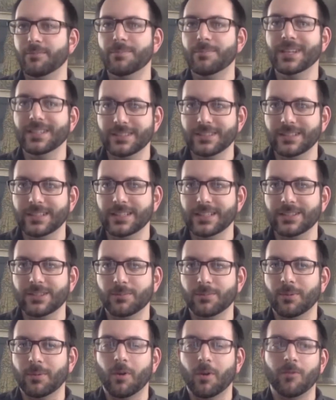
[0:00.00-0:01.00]
business or
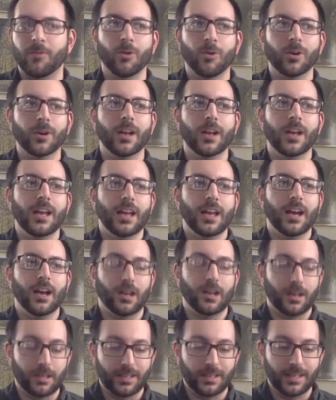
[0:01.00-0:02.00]
before
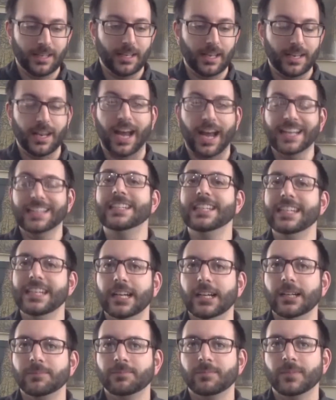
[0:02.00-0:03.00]
an idea.